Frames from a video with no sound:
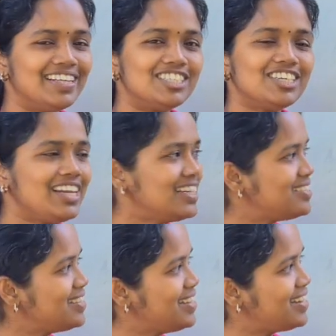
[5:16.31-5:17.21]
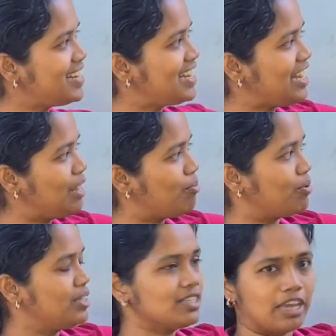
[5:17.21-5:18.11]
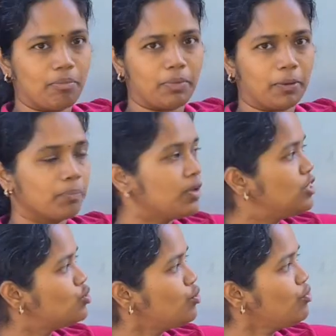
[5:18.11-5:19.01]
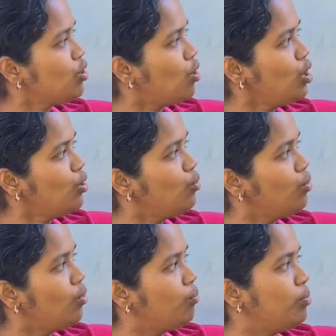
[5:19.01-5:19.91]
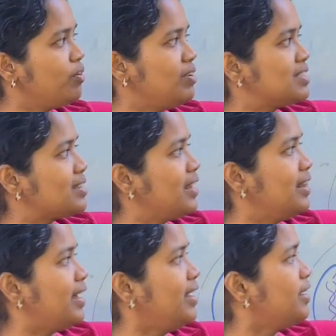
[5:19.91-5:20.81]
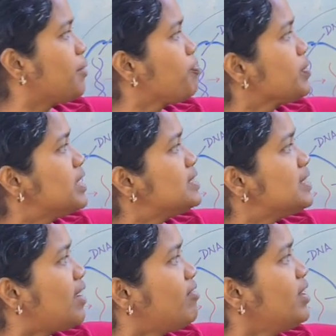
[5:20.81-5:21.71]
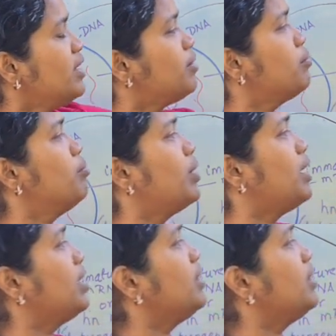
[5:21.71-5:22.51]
So, let us see in detail about this capping. So, we all know previously that 7 by in